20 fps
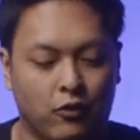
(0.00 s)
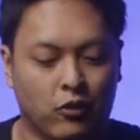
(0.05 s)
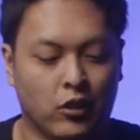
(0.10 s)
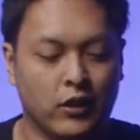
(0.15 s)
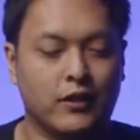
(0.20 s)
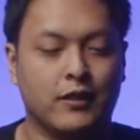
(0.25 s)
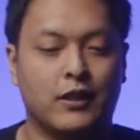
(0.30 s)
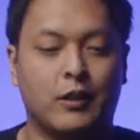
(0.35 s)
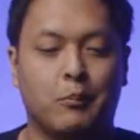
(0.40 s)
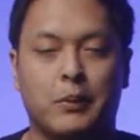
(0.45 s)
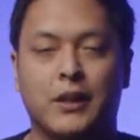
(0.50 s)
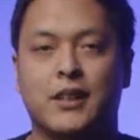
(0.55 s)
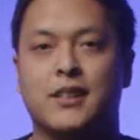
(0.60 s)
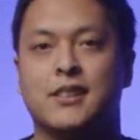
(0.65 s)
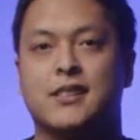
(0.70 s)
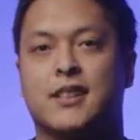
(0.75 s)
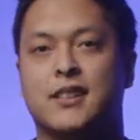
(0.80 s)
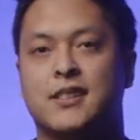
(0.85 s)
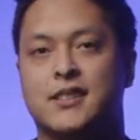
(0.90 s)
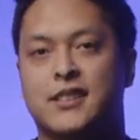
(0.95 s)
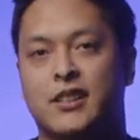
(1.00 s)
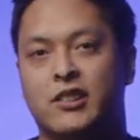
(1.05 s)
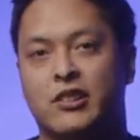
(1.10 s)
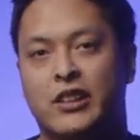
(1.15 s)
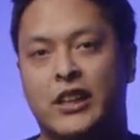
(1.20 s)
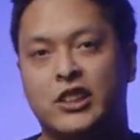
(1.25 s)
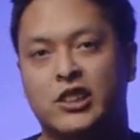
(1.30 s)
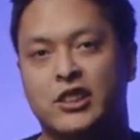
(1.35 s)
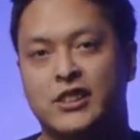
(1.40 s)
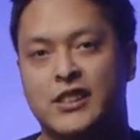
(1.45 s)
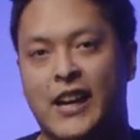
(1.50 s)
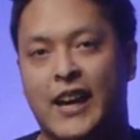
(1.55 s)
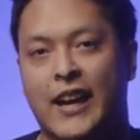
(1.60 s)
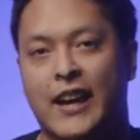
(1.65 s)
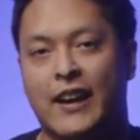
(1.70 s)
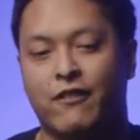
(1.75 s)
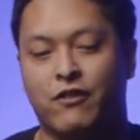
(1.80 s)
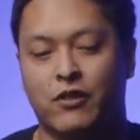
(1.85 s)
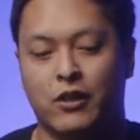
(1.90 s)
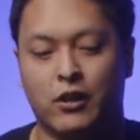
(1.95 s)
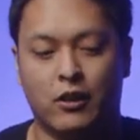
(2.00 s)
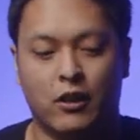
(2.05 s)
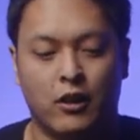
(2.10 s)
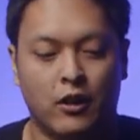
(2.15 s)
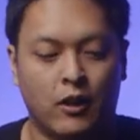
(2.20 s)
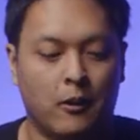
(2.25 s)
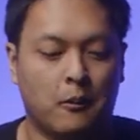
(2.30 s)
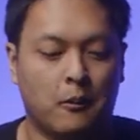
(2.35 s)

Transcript: One of the biggest considerations I had for